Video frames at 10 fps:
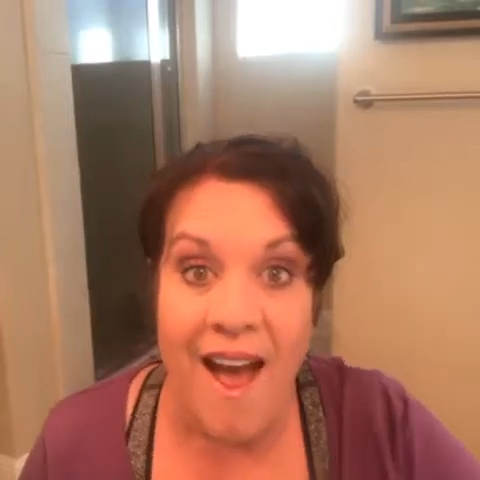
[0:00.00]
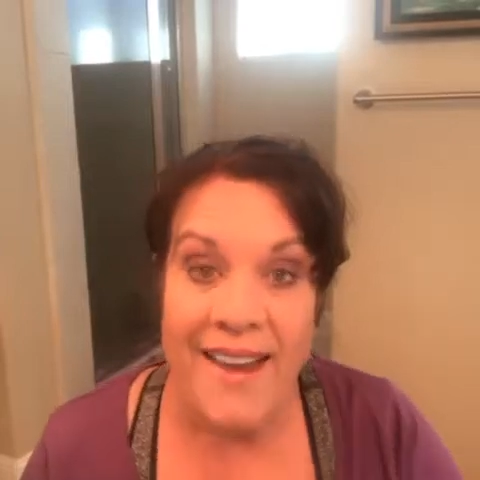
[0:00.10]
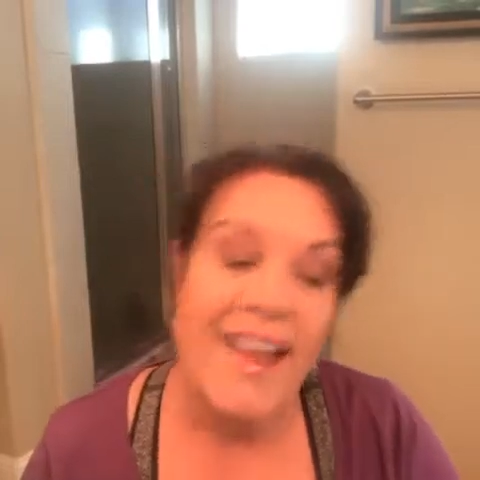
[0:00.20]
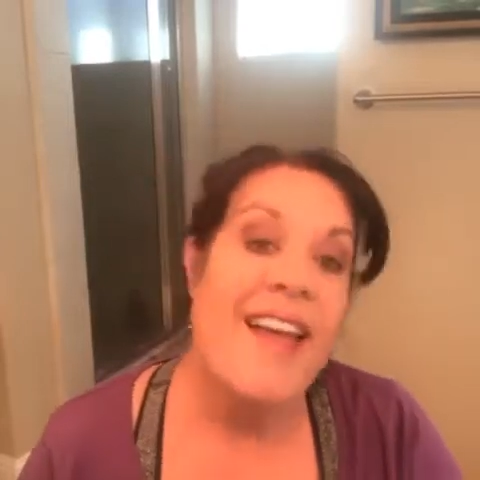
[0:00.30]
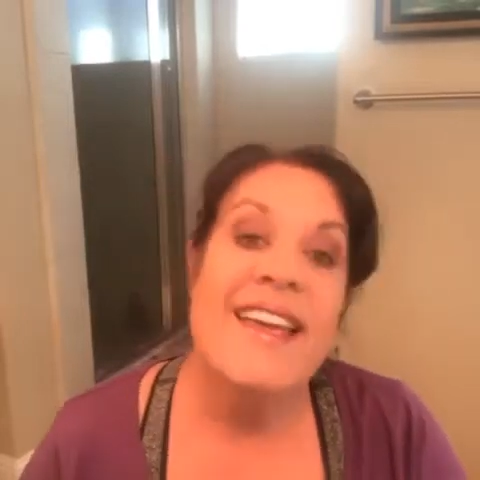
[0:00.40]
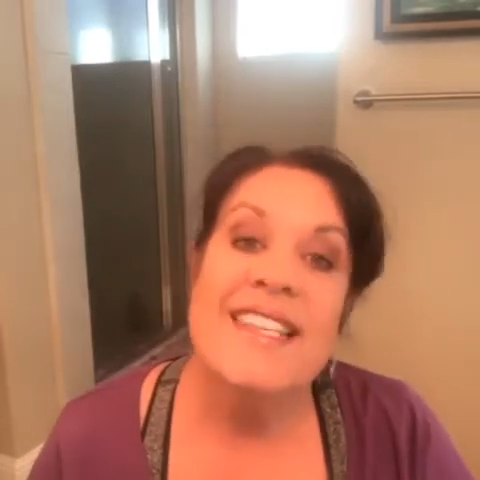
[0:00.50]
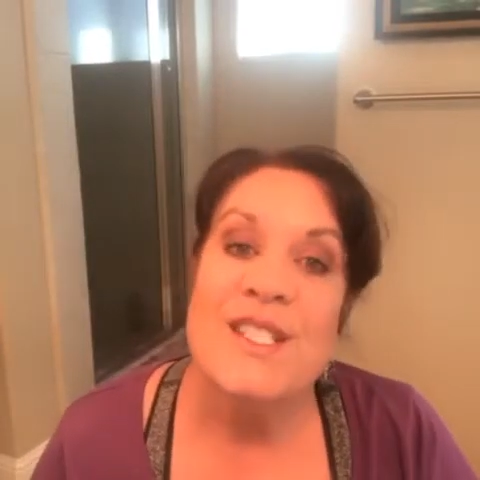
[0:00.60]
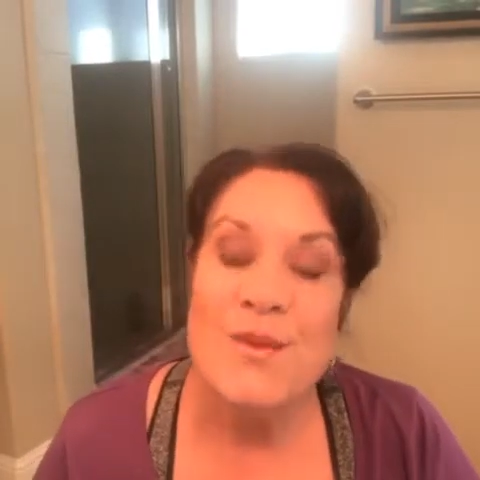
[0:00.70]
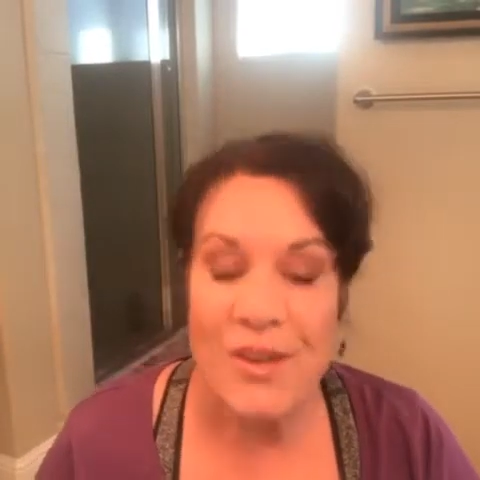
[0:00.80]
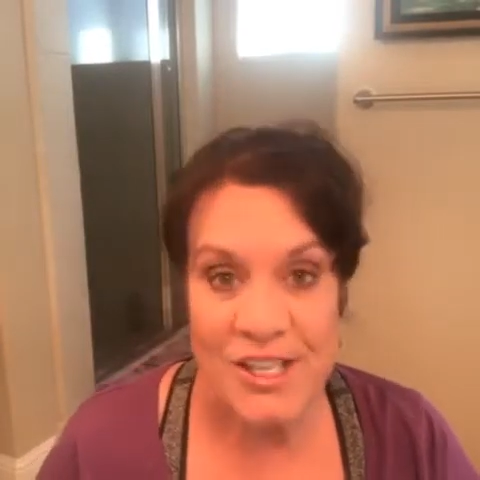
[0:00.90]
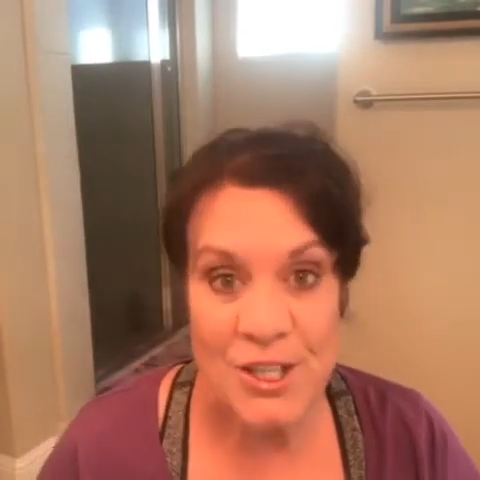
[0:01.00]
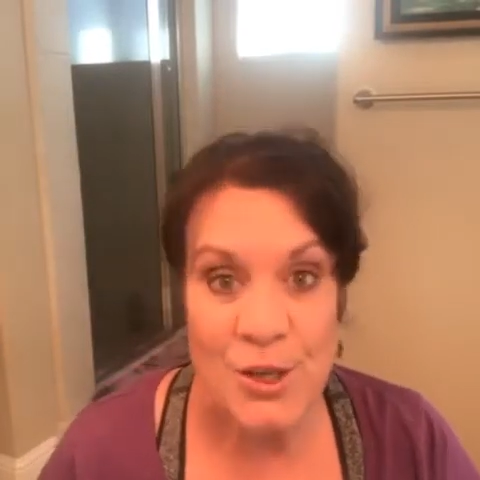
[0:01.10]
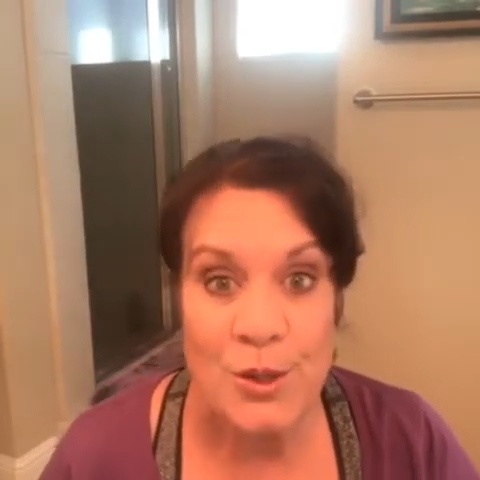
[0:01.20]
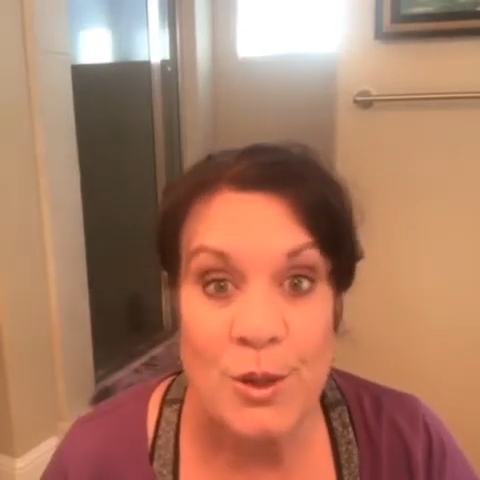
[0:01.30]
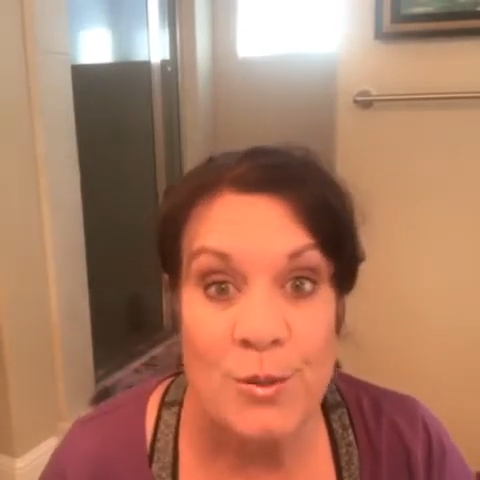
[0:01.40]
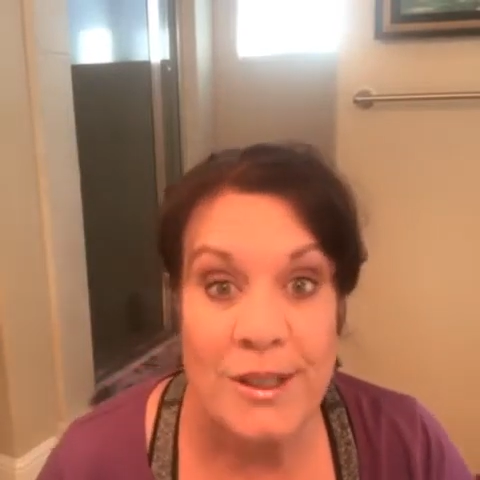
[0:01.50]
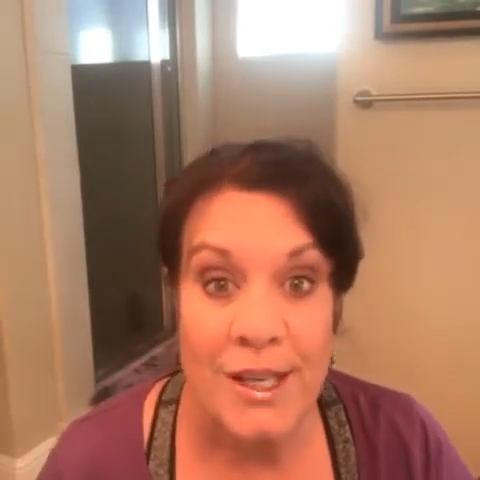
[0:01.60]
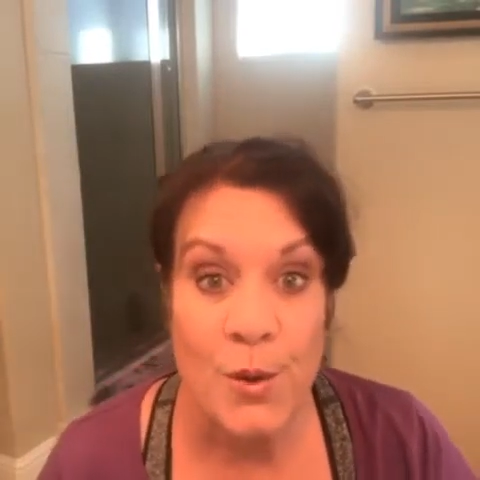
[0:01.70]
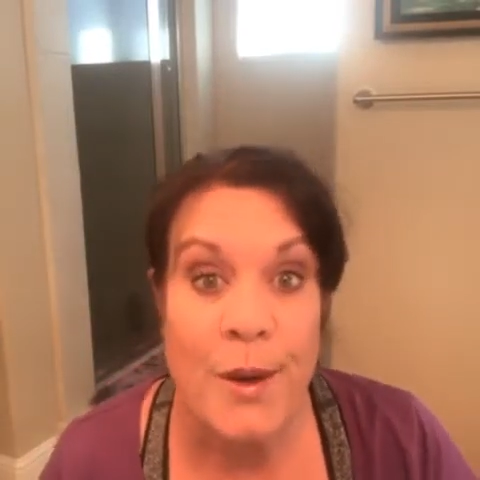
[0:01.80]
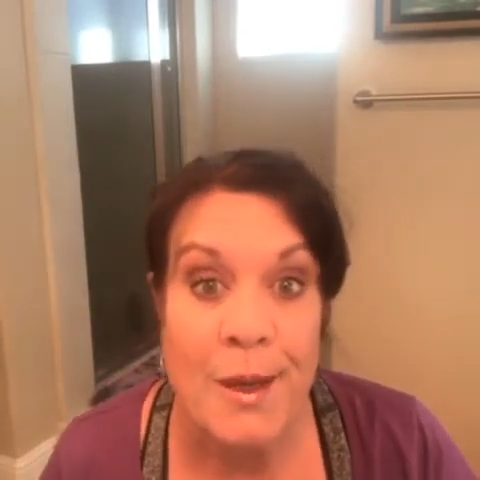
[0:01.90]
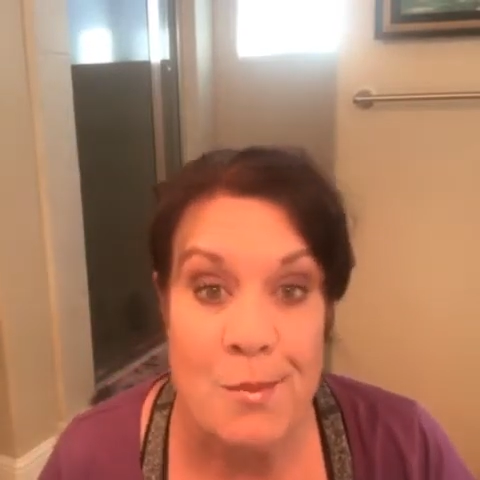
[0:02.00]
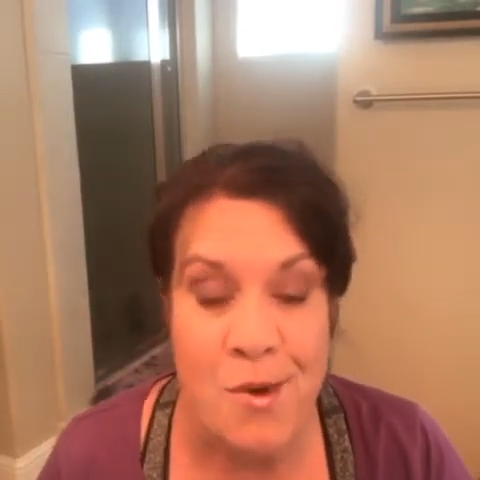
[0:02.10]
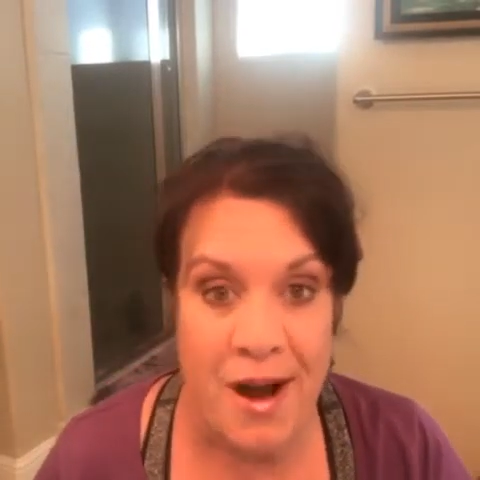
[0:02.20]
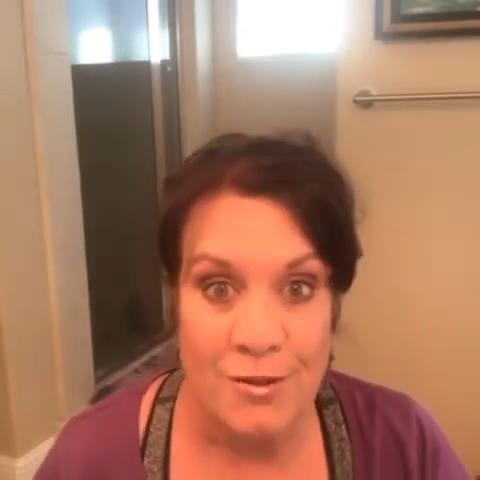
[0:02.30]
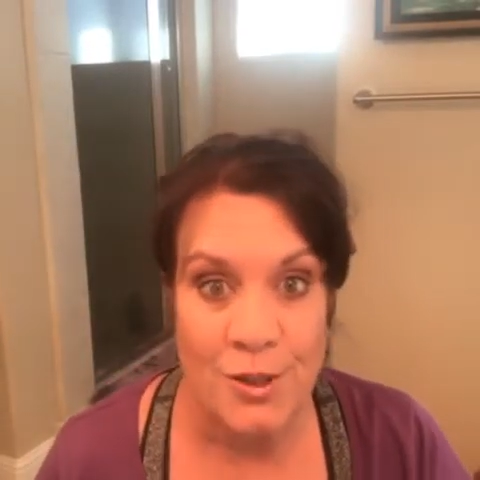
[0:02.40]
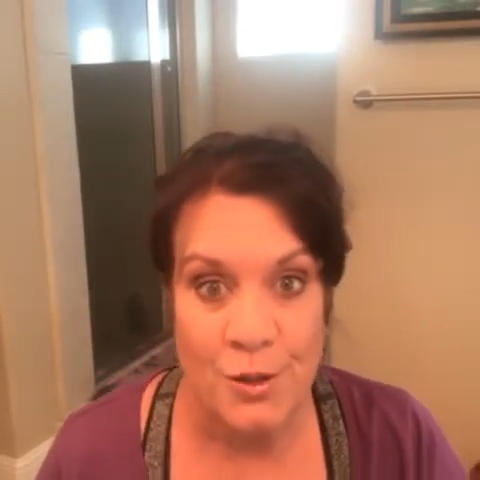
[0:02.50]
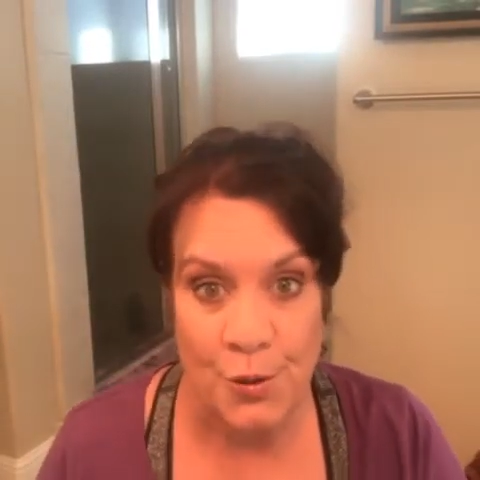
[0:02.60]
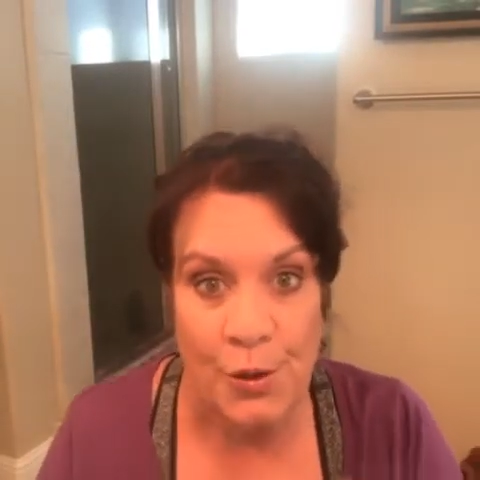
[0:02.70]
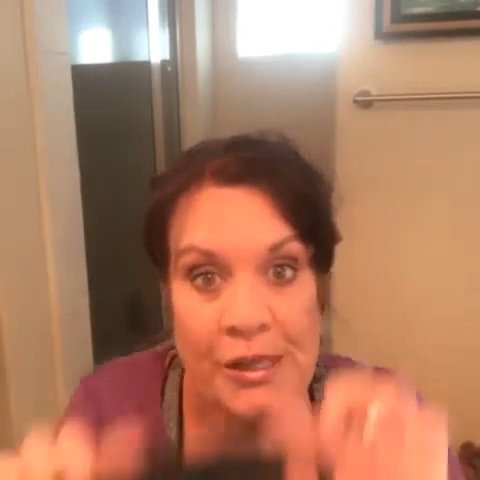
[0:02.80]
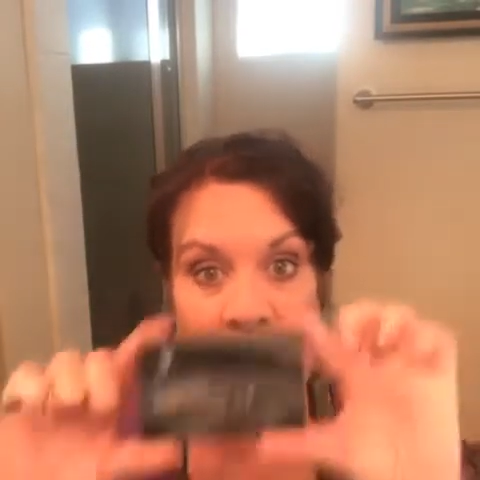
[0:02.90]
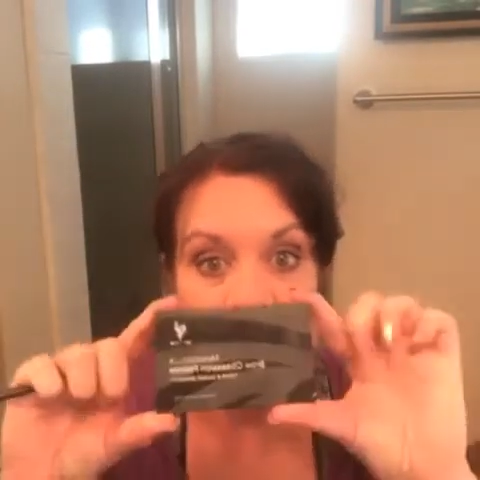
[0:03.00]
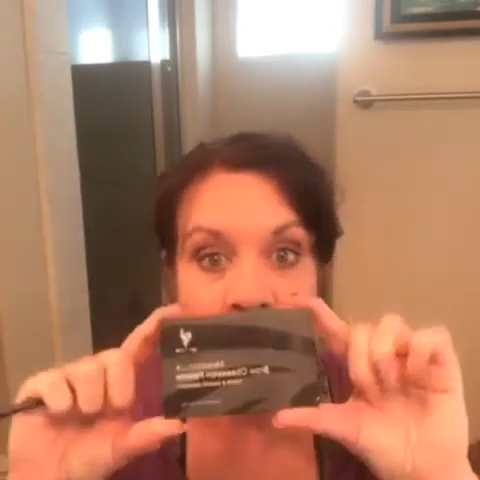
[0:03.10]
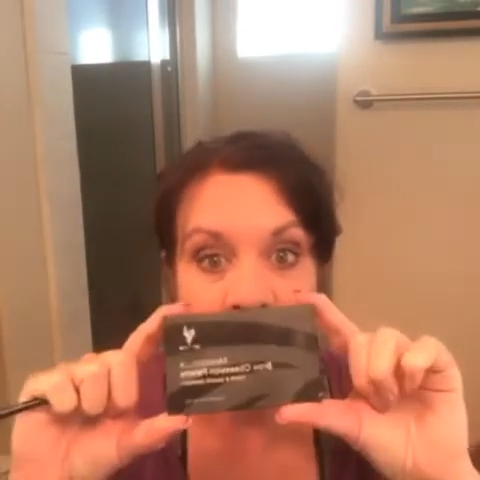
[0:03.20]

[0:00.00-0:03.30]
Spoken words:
Hi guys, I want to show you a really quick brow tutorial